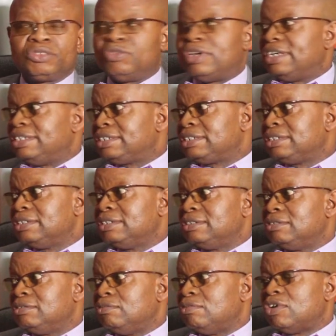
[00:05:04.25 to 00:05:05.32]
students
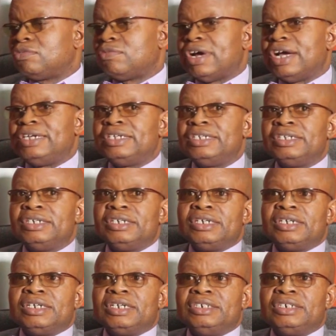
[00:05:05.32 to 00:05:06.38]
worldwide.
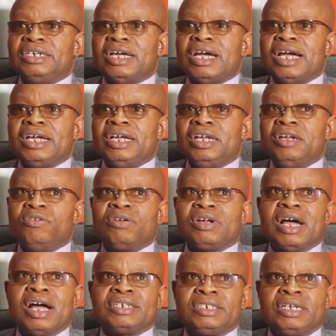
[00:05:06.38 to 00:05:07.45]
Nigeria
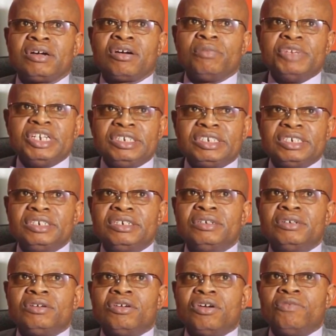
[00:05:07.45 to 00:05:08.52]
alone has a community
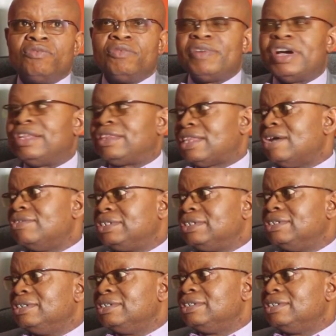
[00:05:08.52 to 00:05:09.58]
of over a
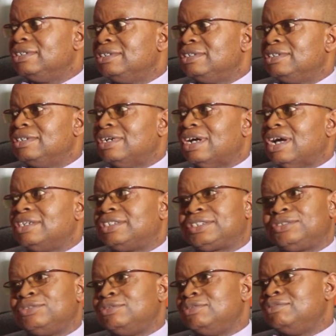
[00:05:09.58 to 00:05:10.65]
thousand.
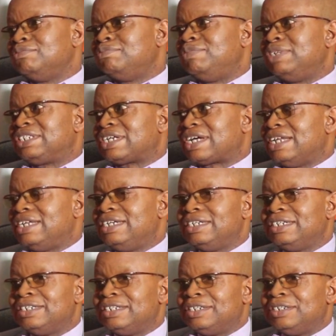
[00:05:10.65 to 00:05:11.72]
And so
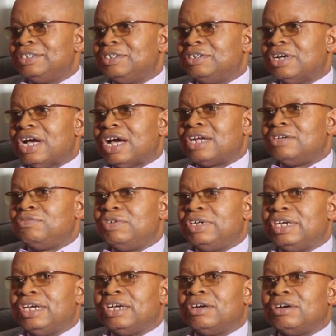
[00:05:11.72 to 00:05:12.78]
basically,
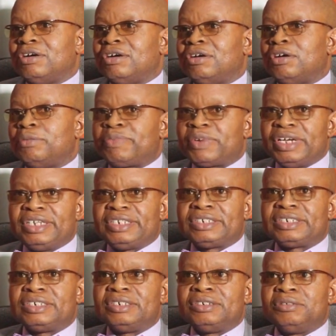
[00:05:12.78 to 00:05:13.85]
and we
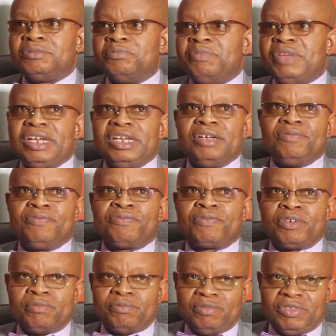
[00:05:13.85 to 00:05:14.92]
operate mainly
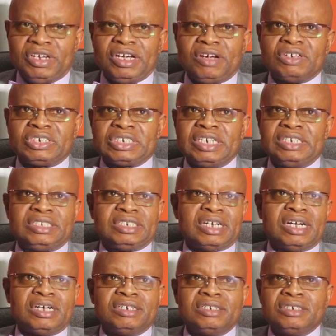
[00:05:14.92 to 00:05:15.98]
from Lagos
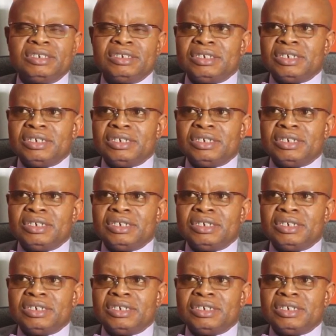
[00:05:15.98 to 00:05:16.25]
Center,